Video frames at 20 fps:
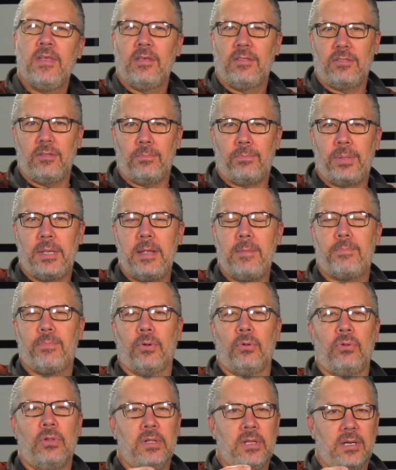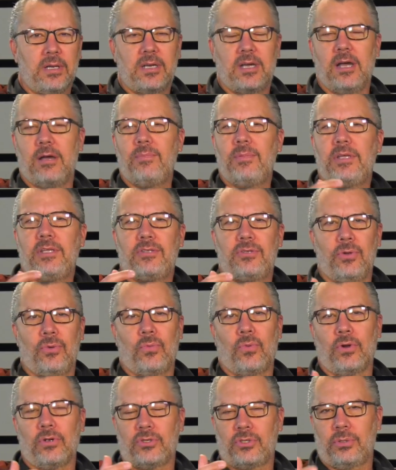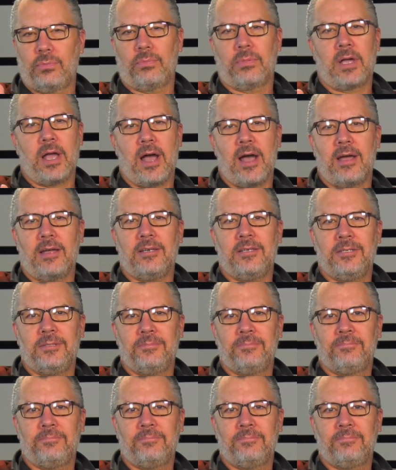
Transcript: the people coming to worship God.